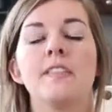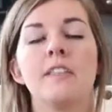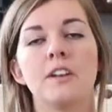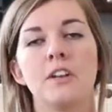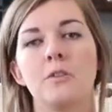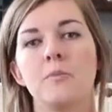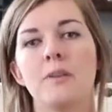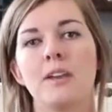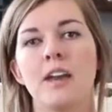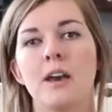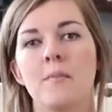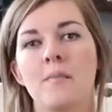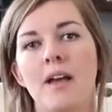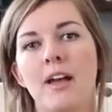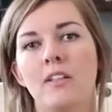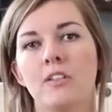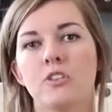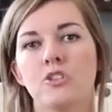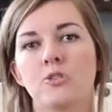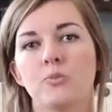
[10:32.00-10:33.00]
then you become
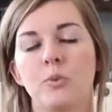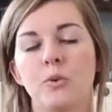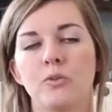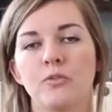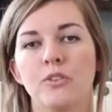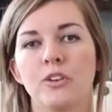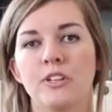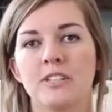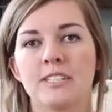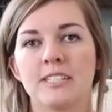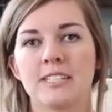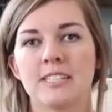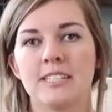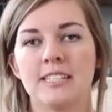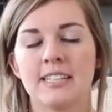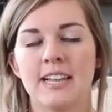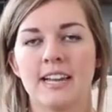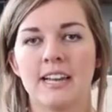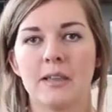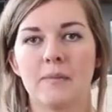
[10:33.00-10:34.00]
eligible for a Disney
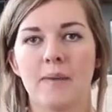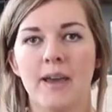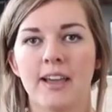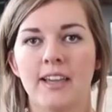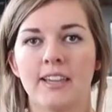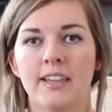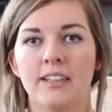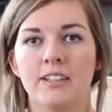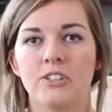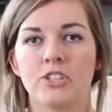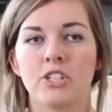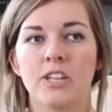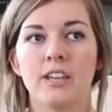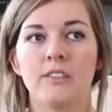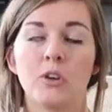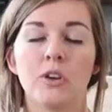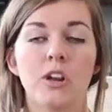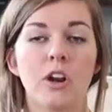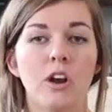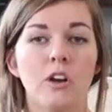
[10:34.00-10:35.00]
dining package.
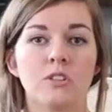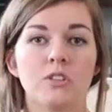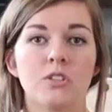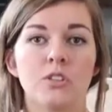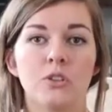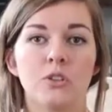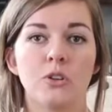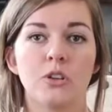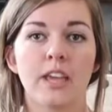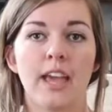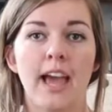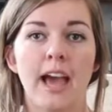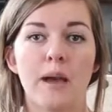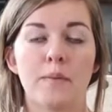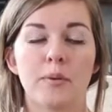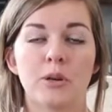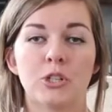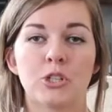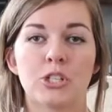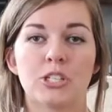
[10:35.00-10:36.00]
You can also look
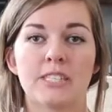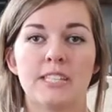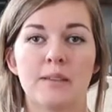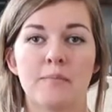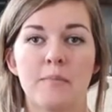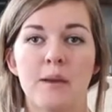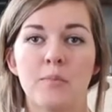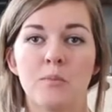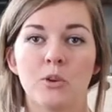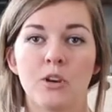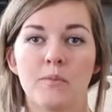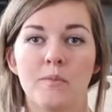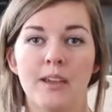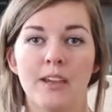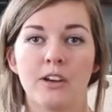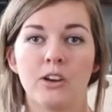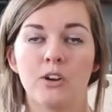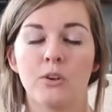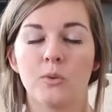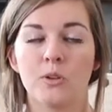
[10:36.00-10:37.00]
at purchasing Memory
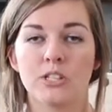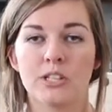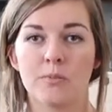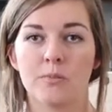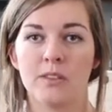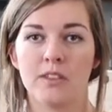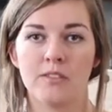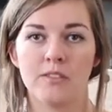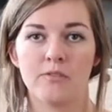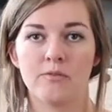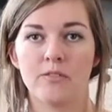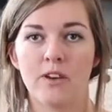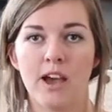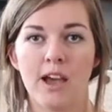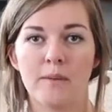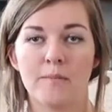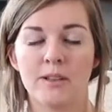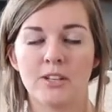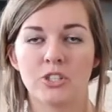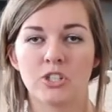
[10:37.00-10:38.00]
Maker, which I believe
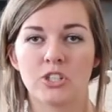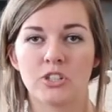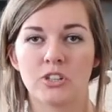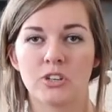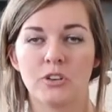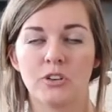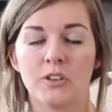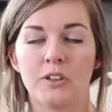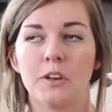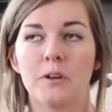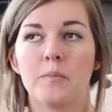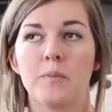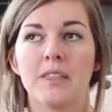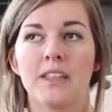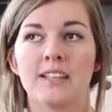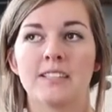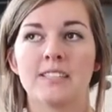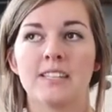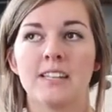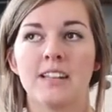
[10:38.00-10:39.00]
I mentioned earlier, but
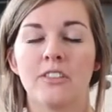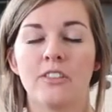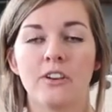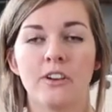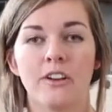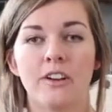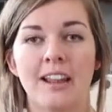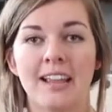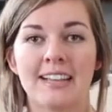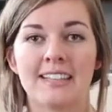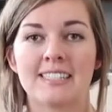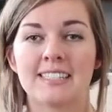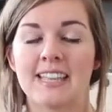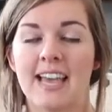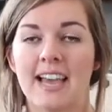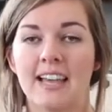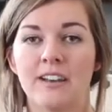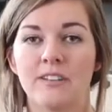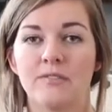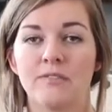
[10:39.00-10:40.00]
that's another nice
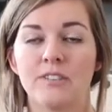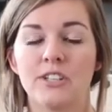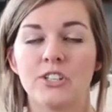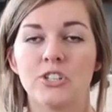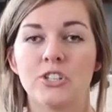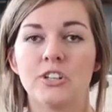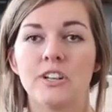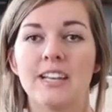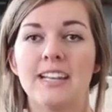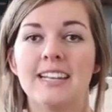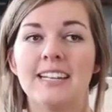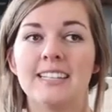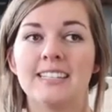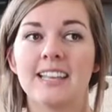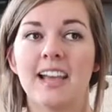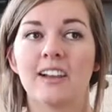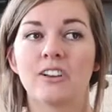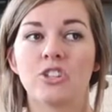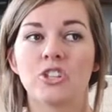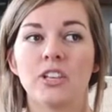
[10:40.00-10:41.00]
added feature. It is
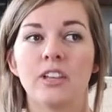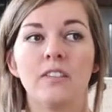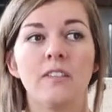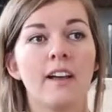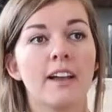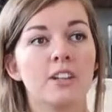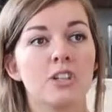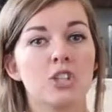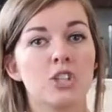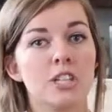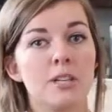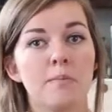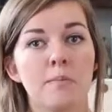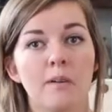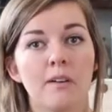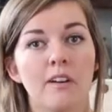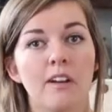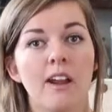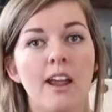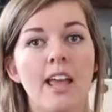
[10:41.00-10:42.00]
actually a lot
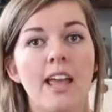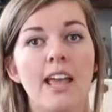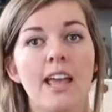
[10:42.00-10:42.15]
cheaper